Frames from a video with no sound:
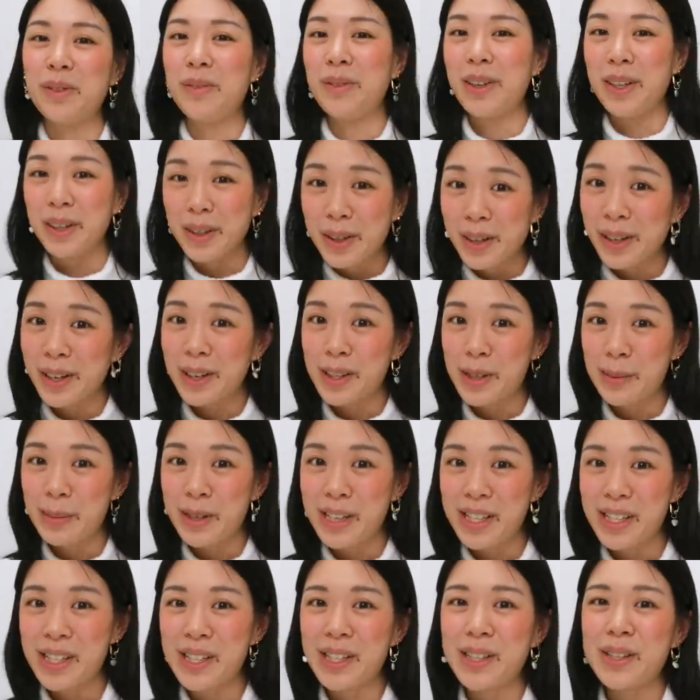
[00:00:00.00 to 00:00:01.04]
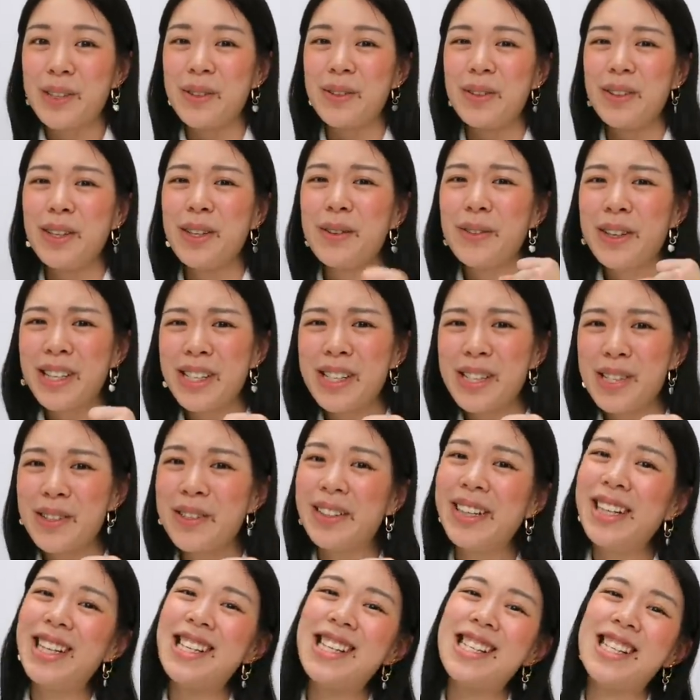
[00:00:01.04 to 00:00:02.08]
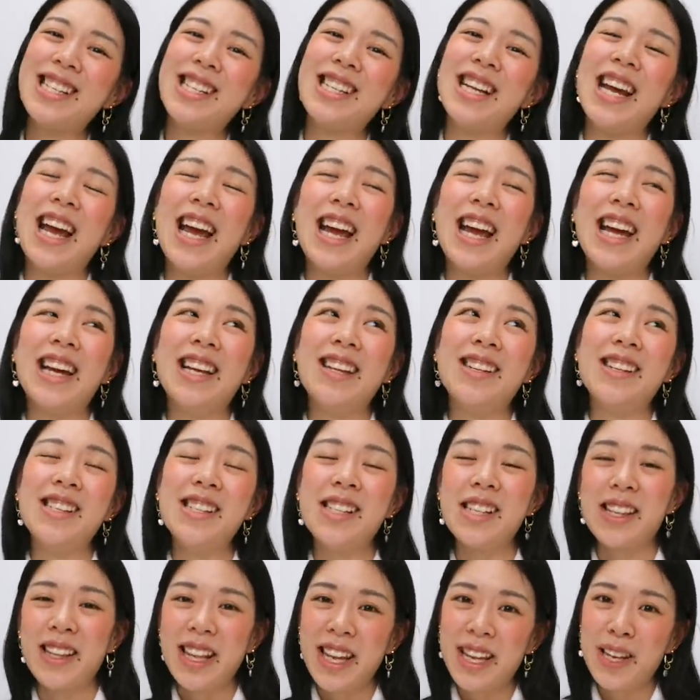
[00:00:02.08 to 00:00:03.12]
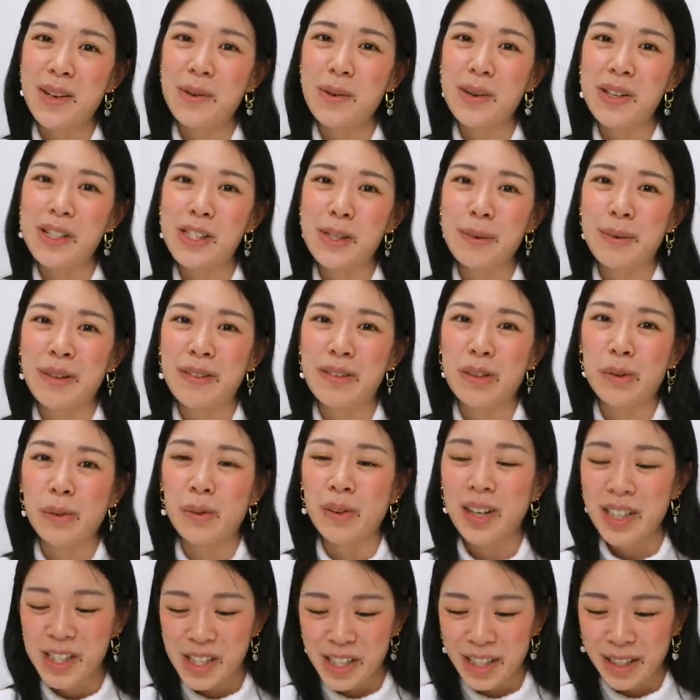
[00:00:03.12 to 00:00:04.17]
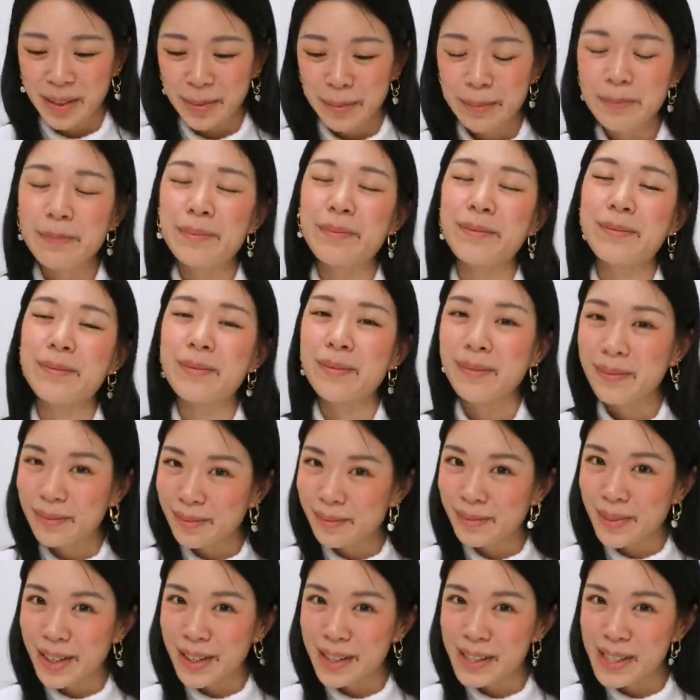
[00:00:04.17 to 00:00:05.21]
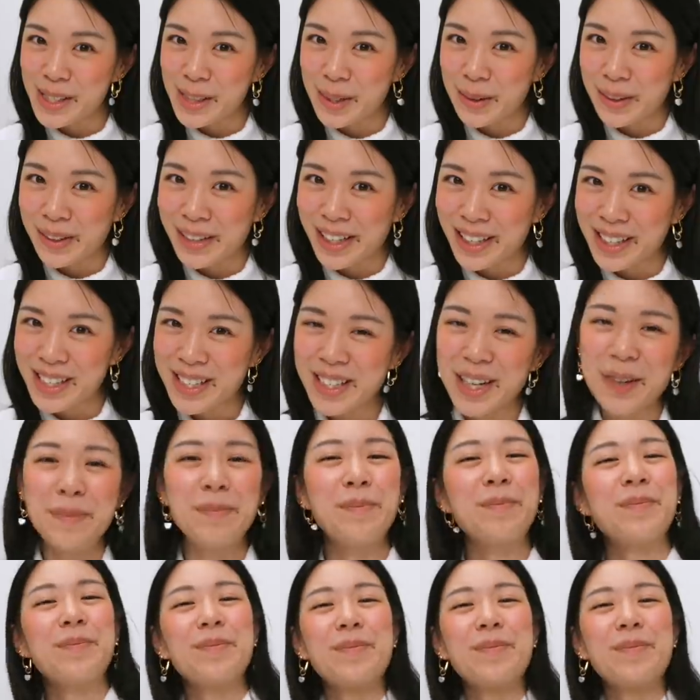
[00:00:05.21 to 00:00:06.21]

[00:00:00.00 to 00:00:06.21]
of encouragement to you. You can do it. And thank you all so much for watching. I'll see you all next time.